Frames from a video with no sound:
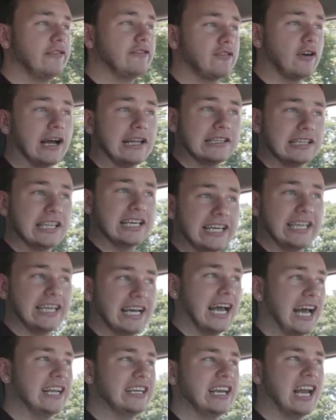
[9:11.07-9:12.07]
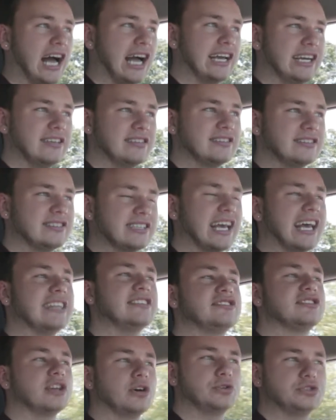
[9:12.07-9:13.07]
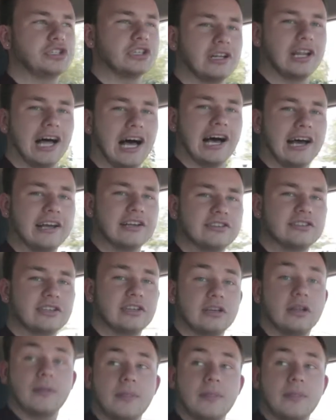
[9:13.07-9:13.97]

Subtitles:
friendly and nice and socialize,